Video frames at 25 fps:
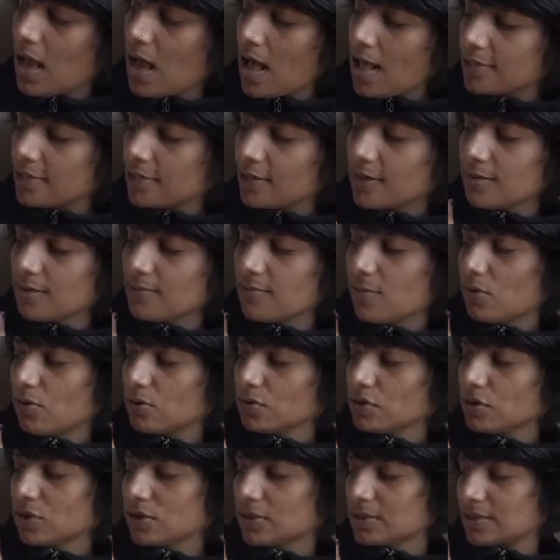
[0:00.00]
the
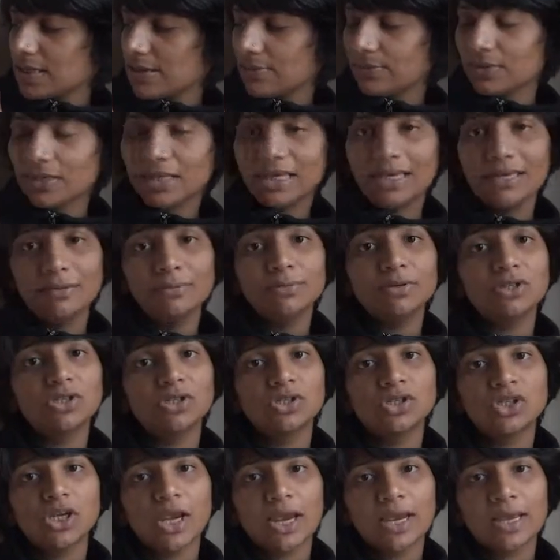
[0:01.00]
emotions I will keep in
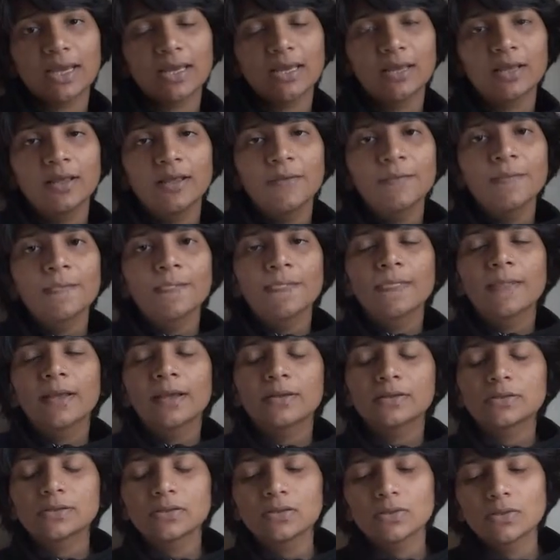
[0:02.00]
check.
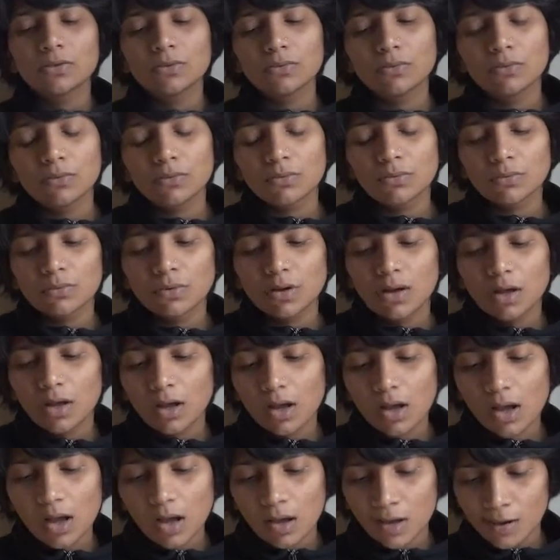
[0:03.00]
So,
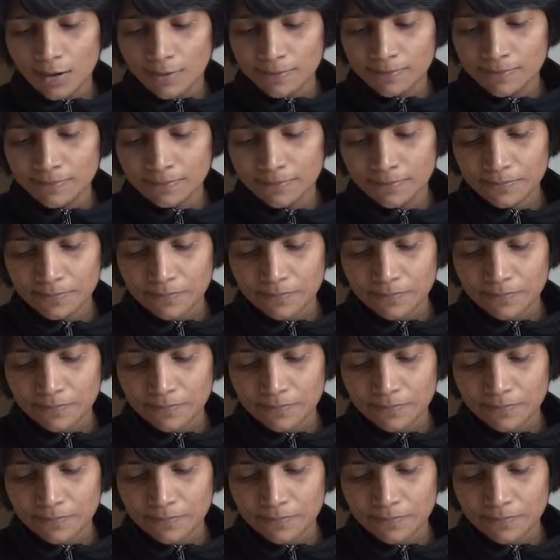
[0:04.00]
um,